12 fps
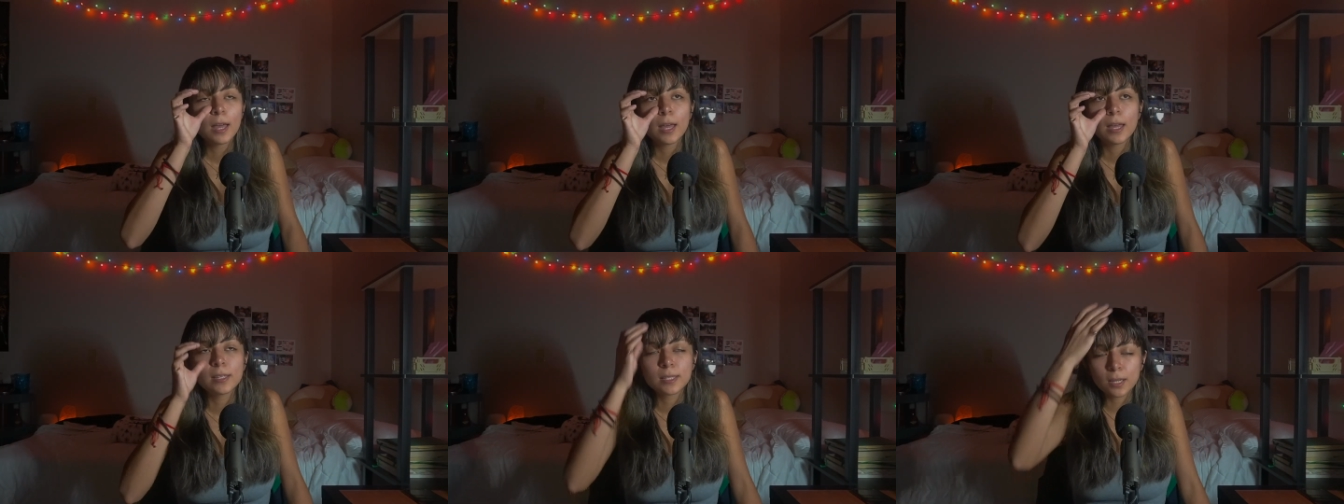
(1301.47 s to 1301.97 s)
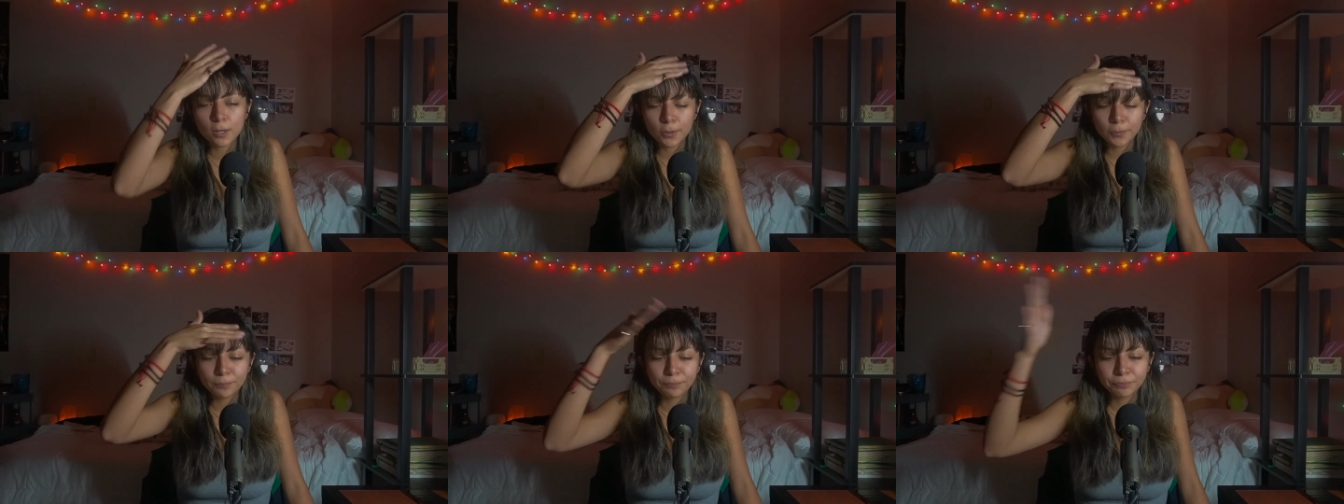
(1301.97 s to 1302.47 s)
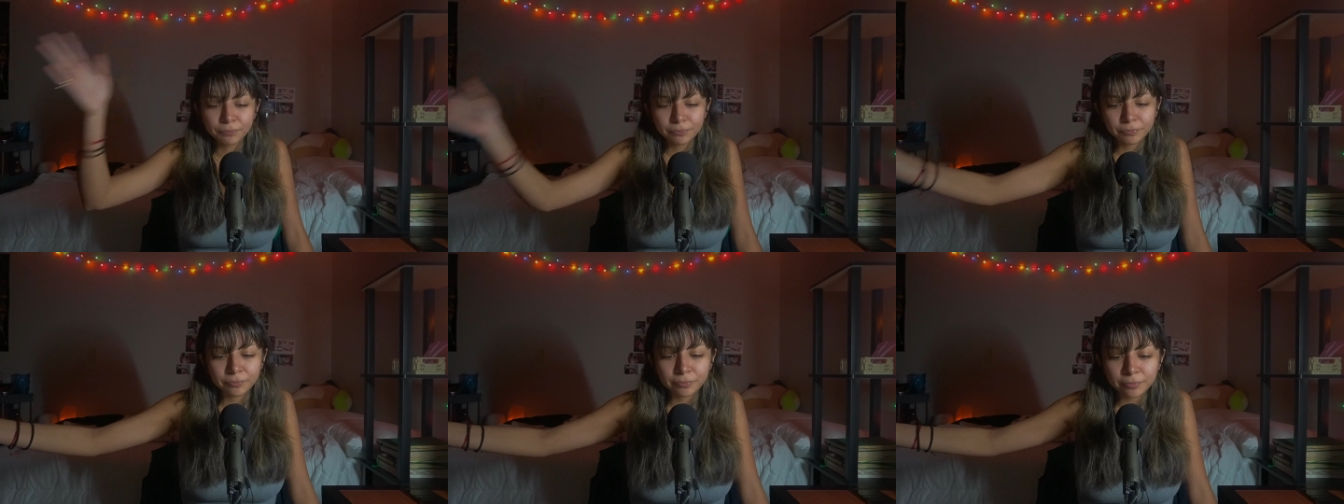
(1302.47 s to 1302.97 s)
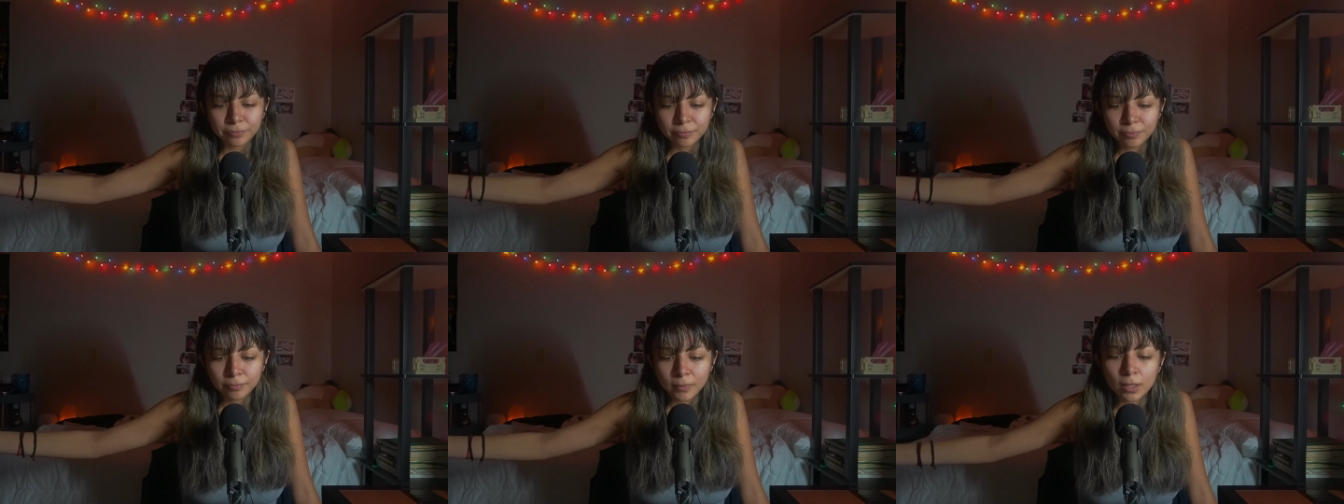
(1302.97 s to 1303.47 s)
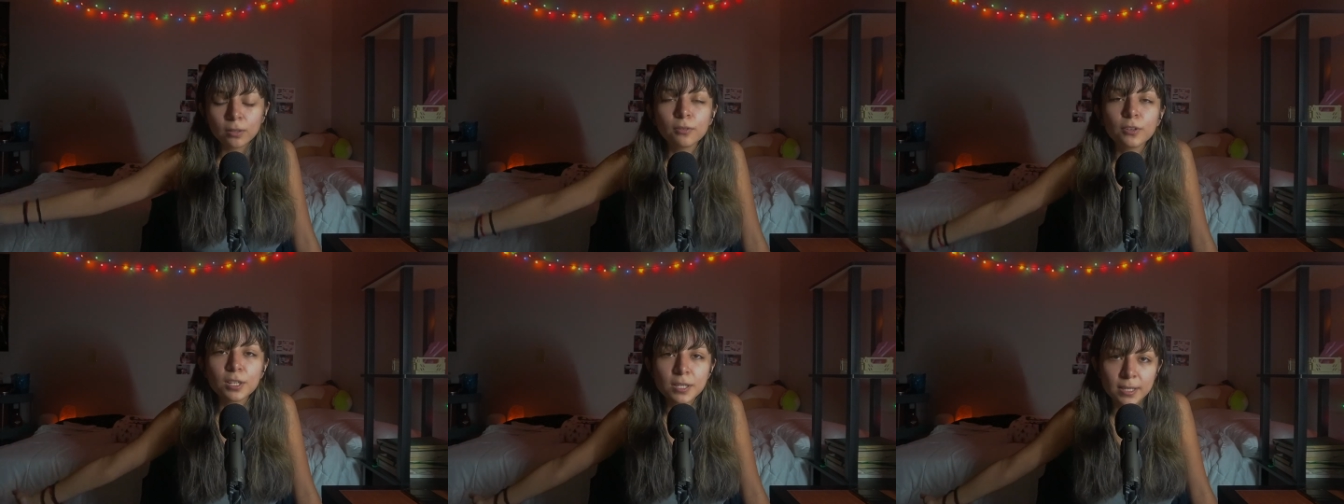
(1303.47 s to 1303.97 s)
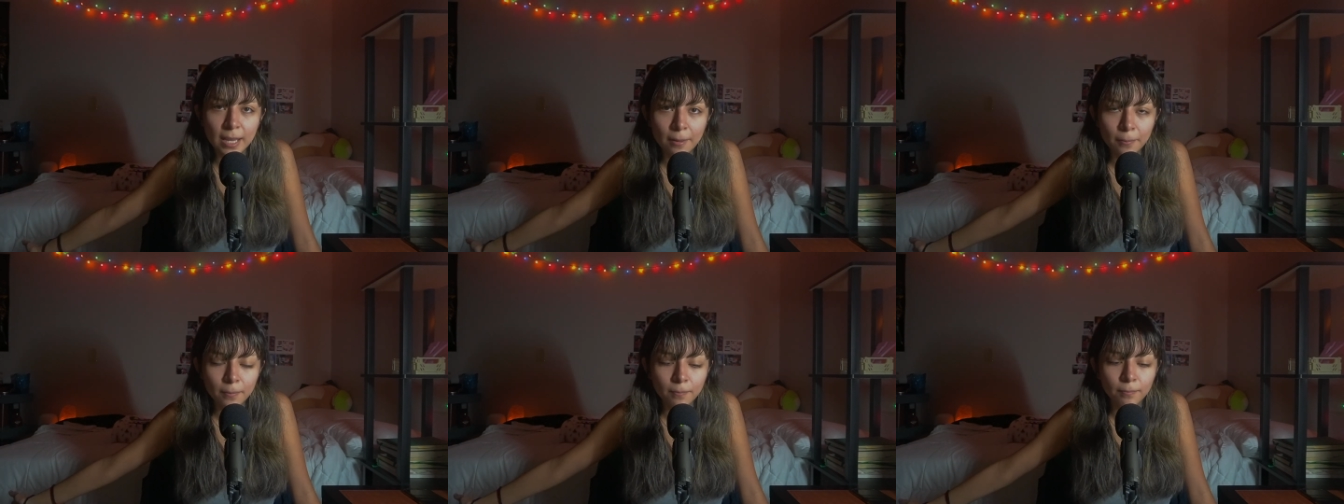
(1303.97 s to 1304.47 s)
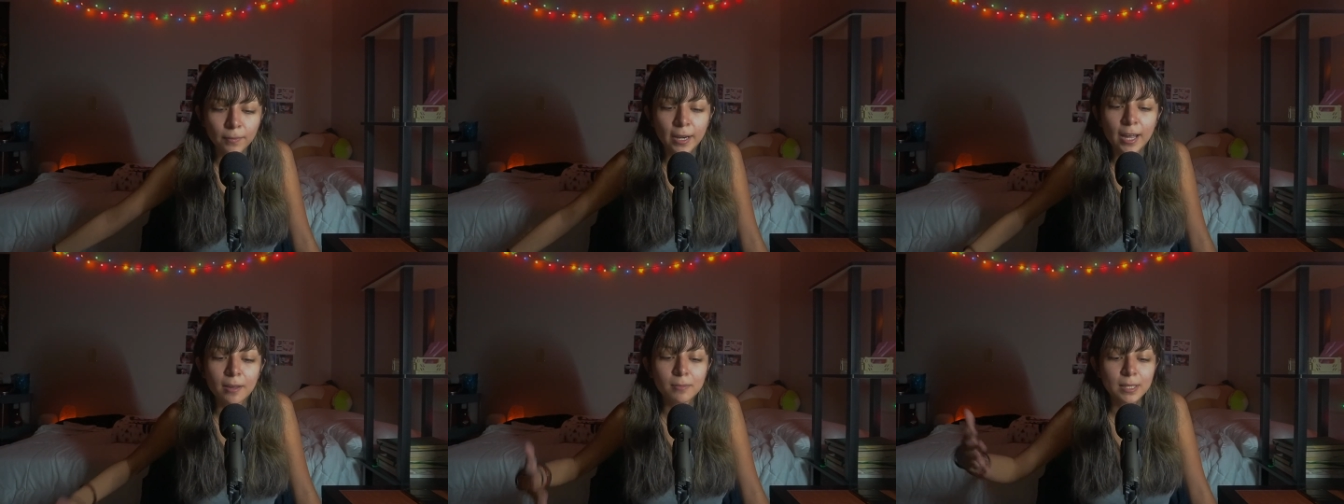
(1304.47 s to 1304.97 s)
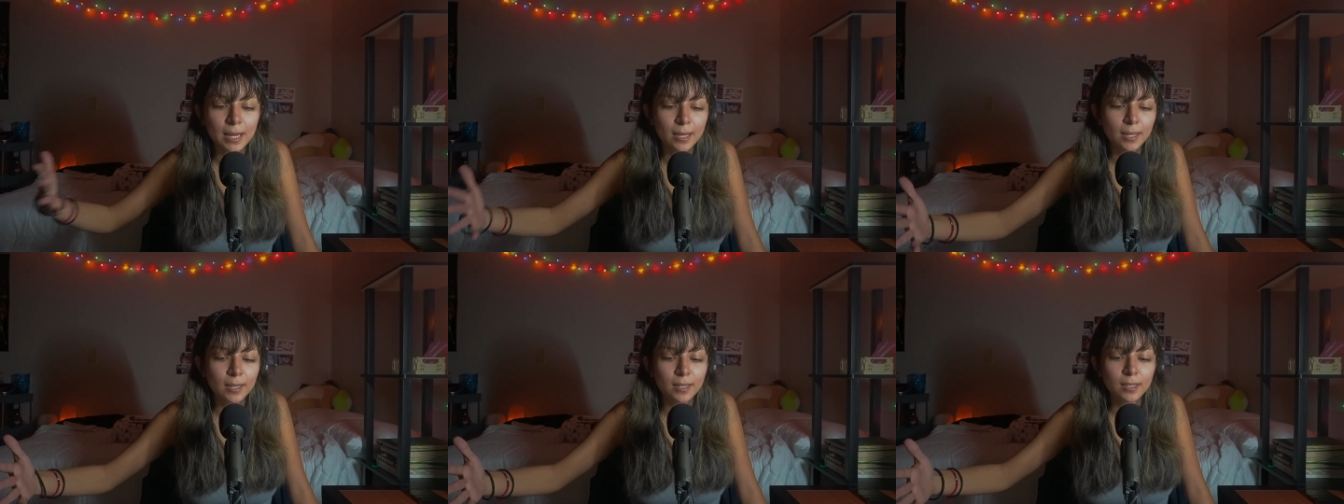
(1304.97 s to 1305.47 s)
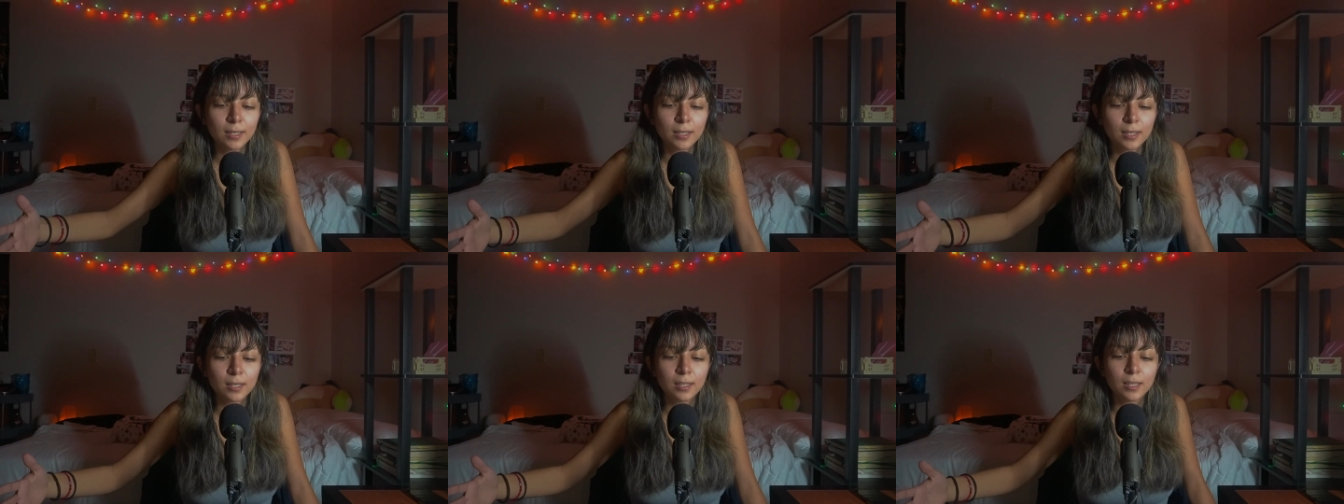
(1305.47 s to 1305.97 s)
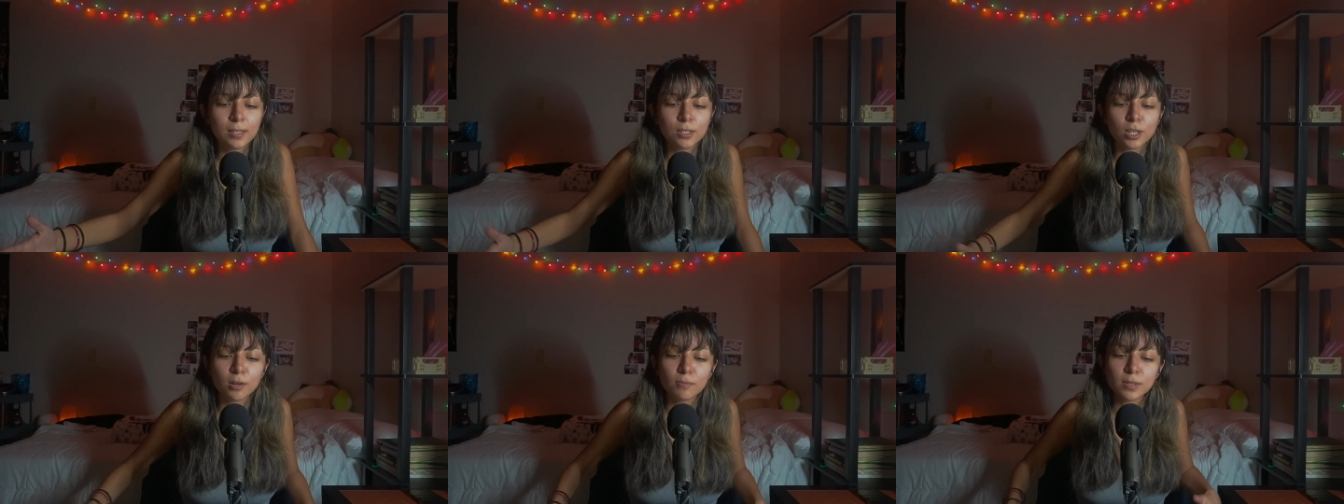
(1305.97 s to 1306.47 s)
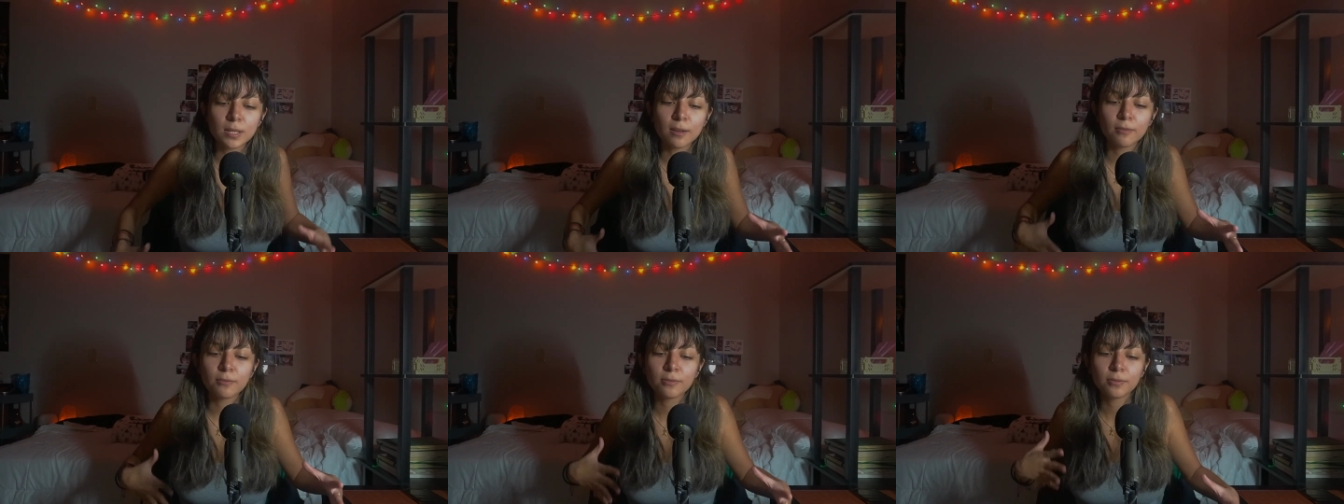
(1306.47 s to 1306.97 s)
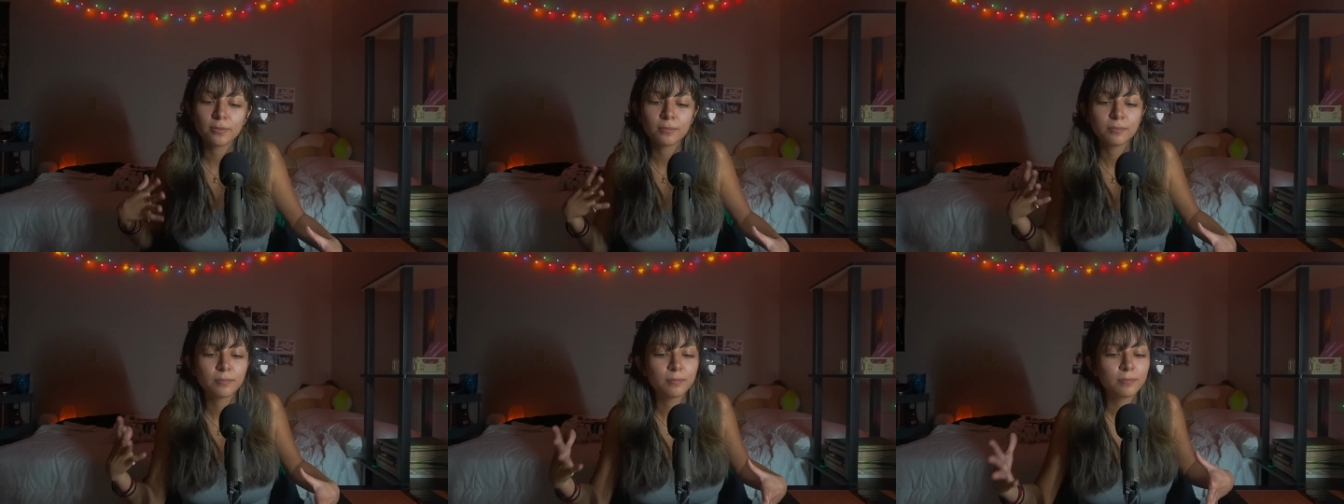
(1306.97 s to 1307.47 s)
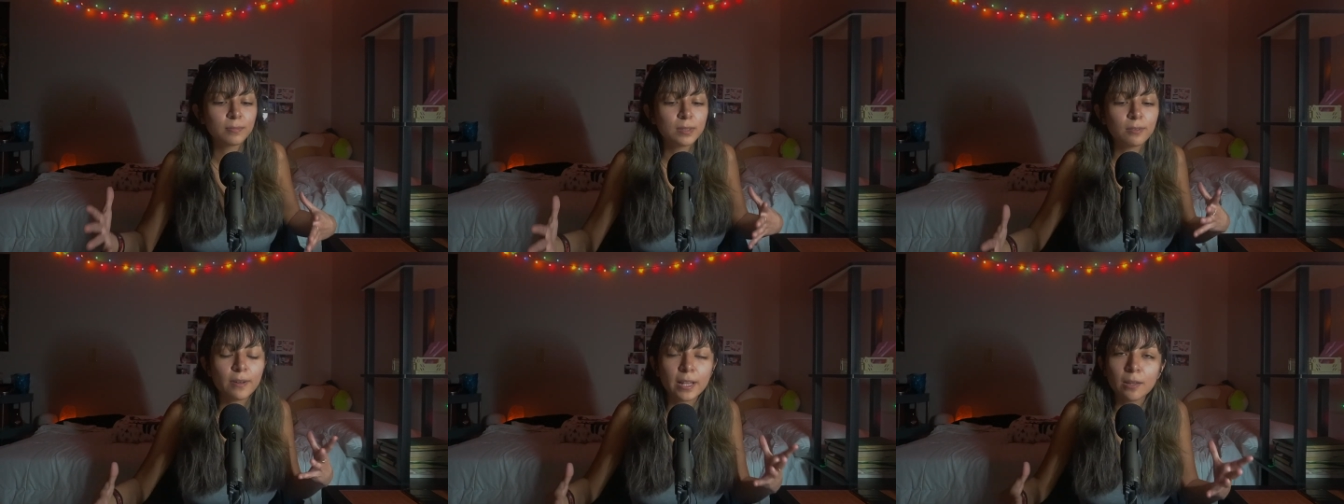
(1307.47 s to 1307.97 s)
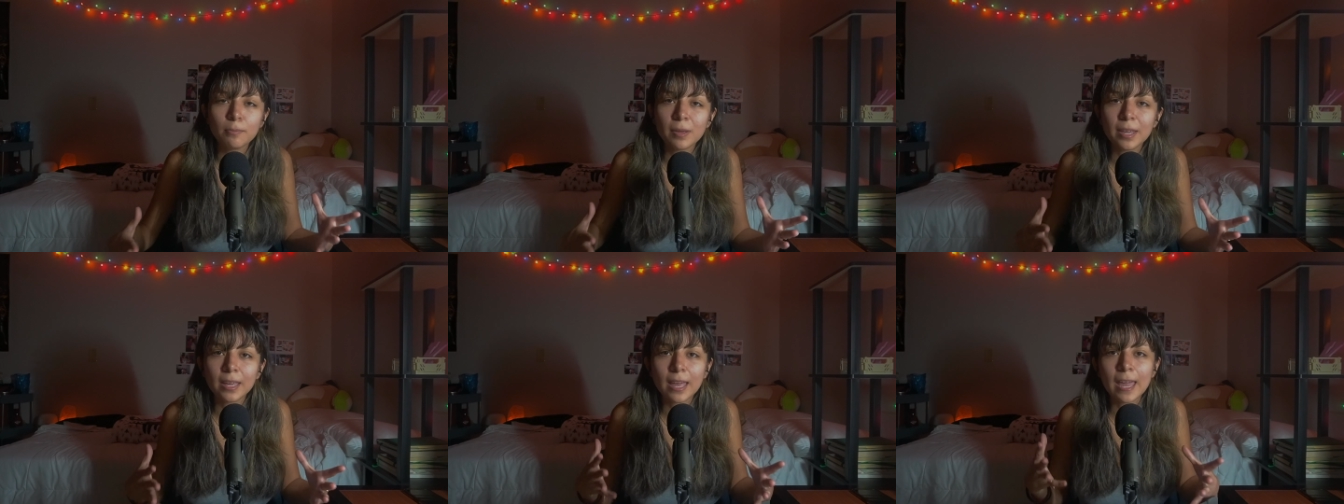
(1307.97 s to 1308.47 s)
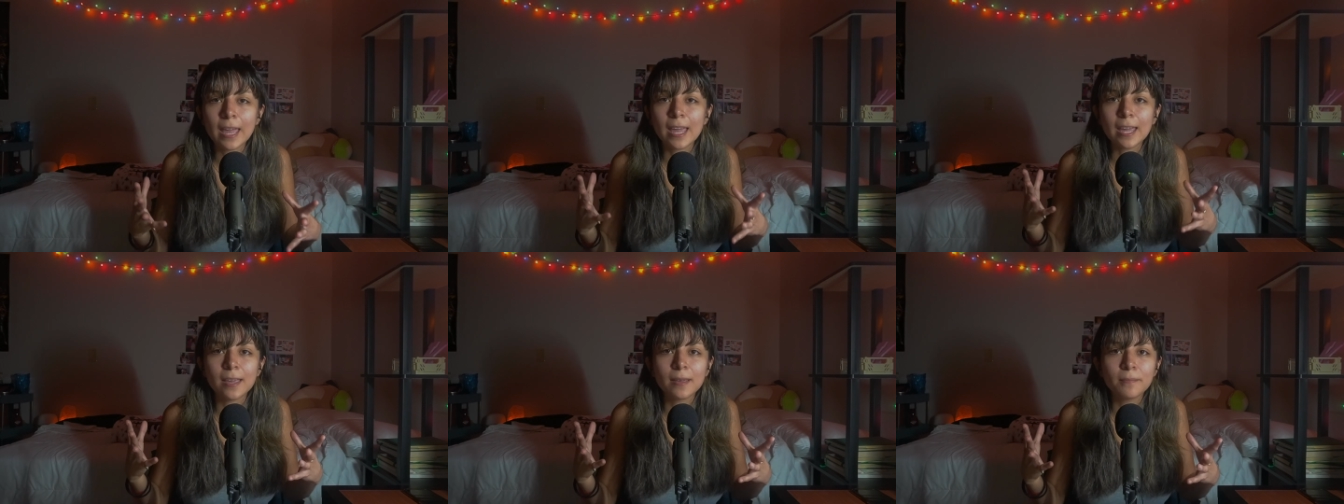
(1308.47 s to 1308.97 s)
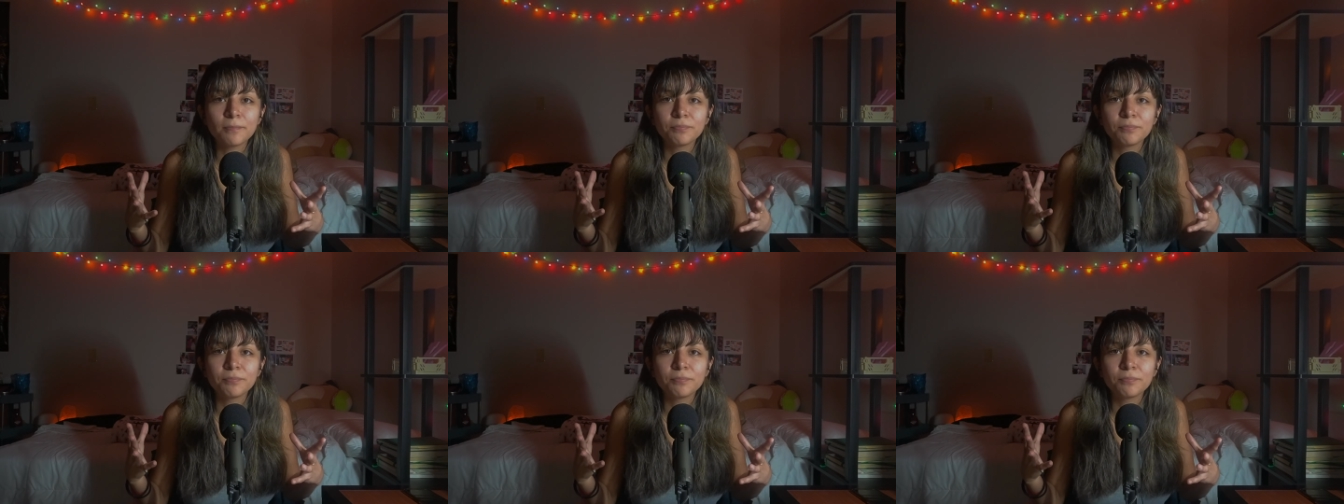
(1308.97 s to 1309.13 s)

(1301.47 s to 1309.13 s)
And so the first step that I am taking in terms of developing a